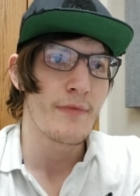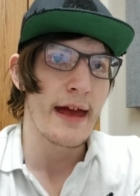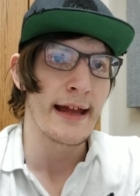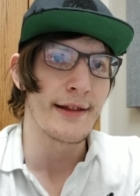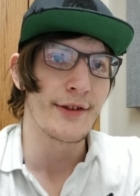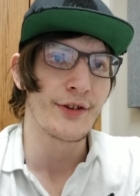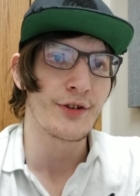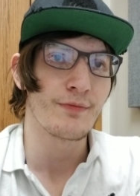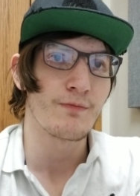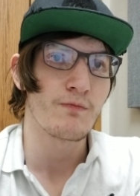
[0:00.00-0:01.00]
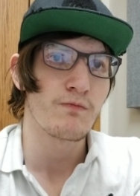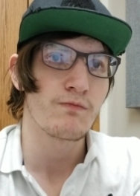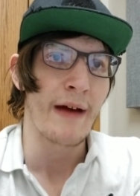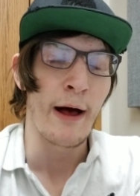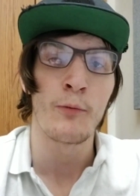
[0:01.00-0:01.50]
It's
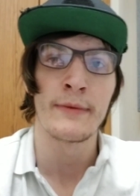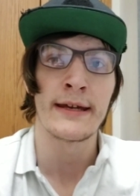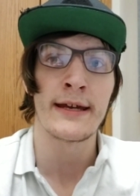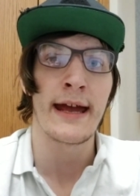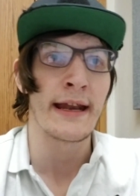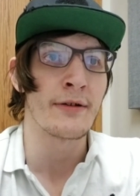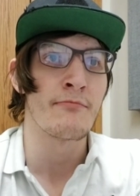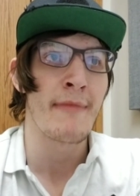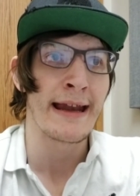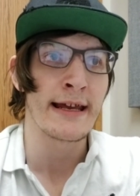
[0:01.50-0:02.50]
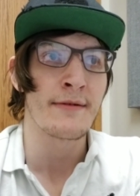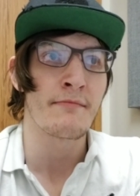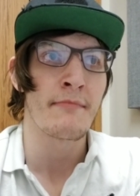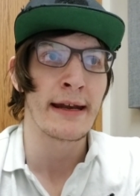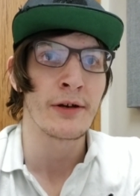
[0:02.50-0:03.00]
helped me in
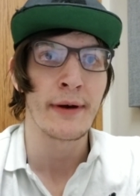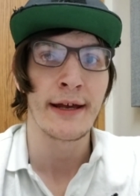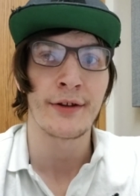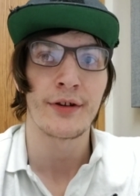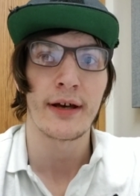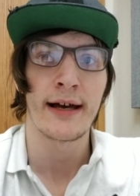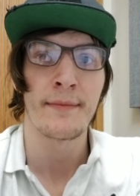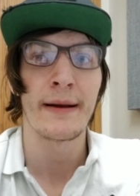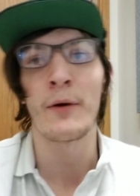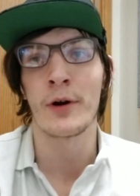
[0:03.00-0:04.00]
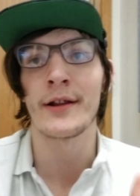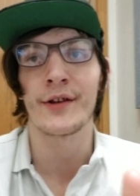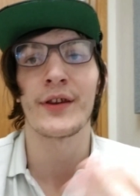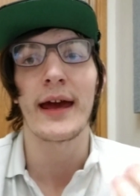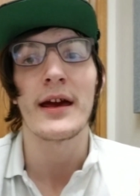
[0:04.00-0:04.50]
many ways, but I wanted to
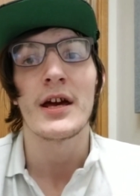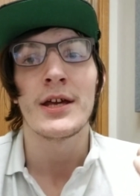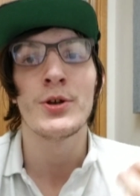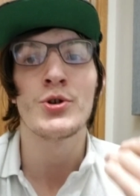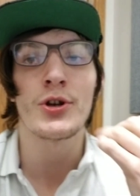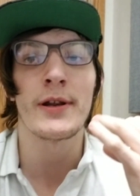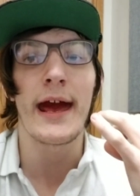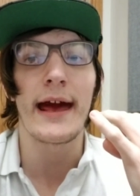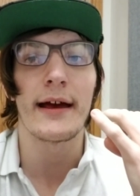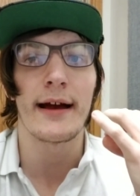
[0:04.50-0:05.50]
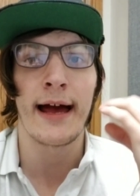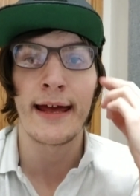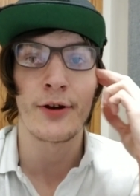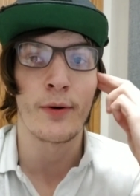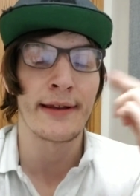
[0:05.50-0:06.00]
say you should, I
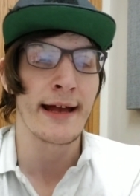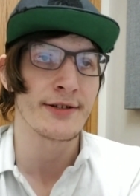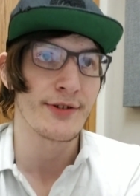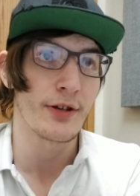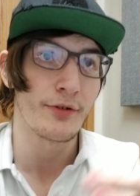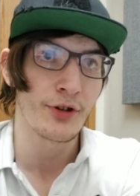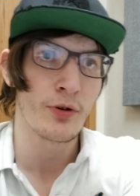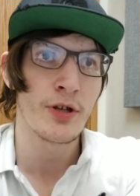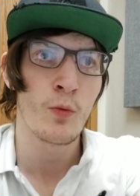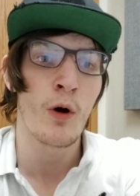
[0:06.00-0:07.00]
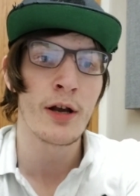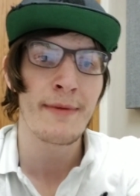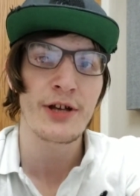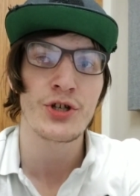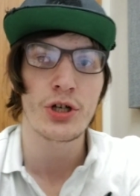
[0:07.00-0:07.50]
go on tangent still. So you want to
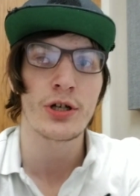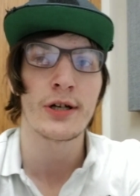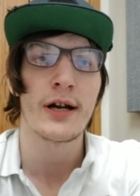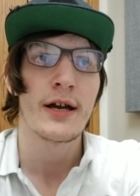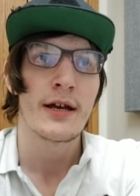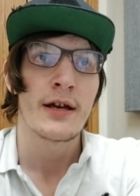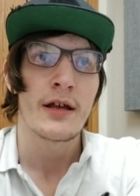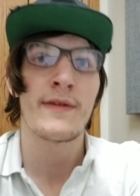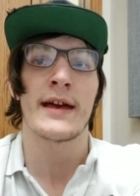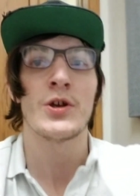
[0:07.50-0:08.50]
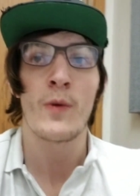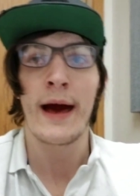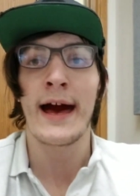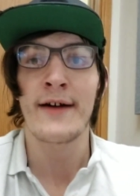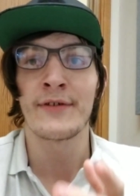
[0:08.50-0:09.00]
make sure that you
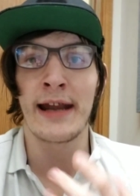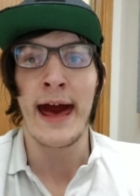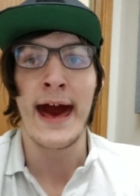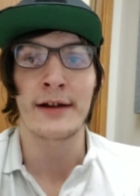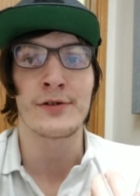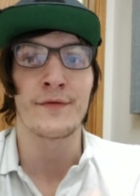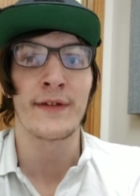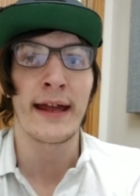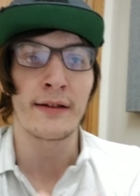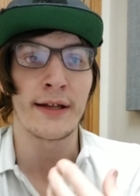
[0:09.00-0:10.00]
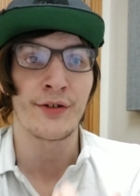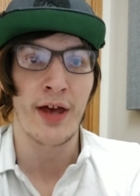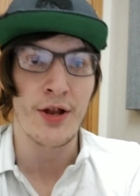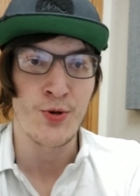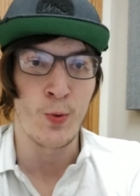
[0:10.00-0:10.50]
have an active daily
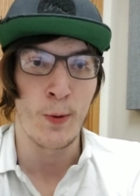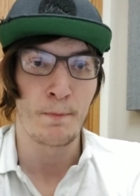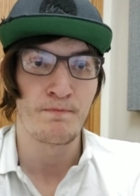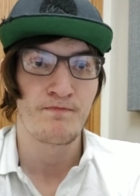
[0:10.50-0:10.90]
schedule,